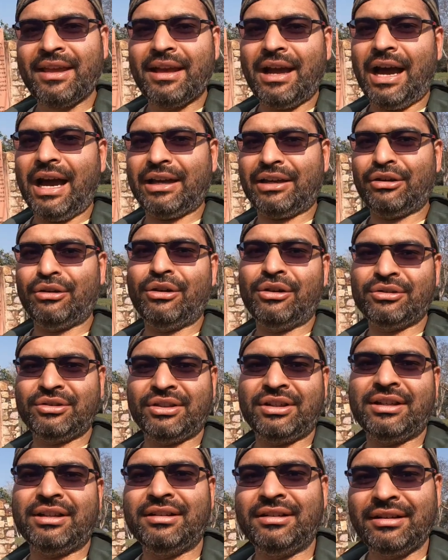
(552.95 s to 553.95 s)

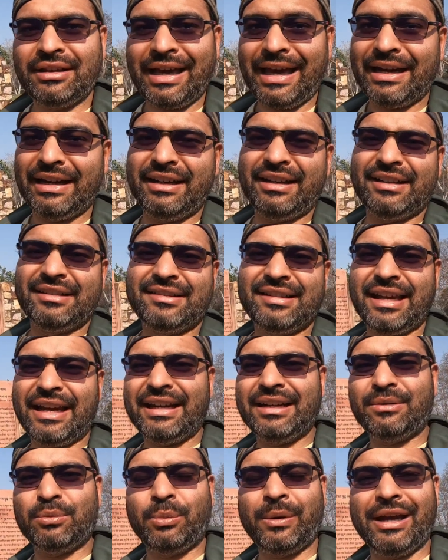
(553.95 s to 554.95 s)
archaeological heritage
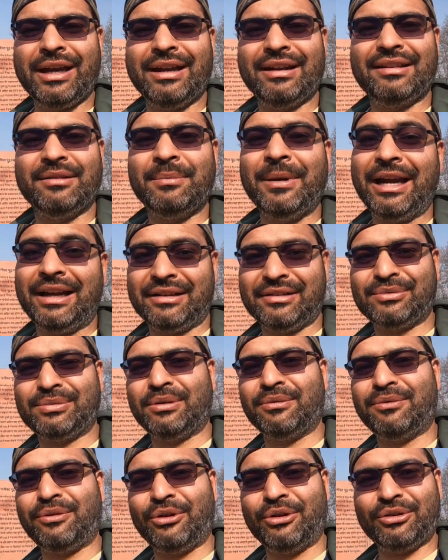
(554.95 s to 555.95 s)
site where the battles
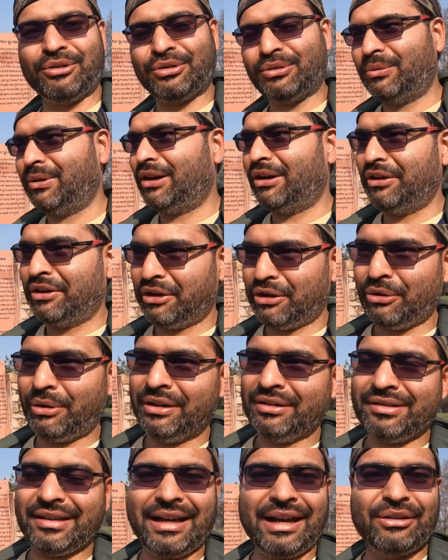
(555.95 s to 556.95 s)
were fought. So we're gonna go
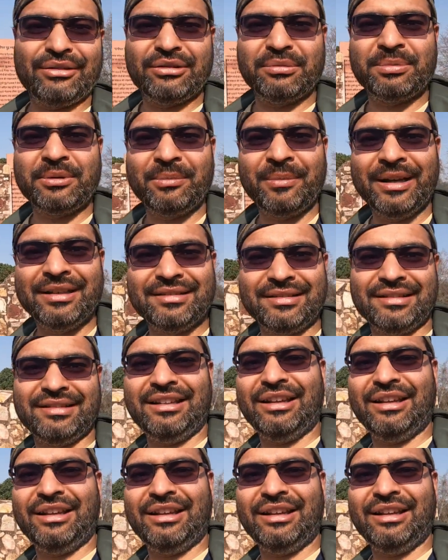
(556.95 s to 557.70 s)
and check out the premises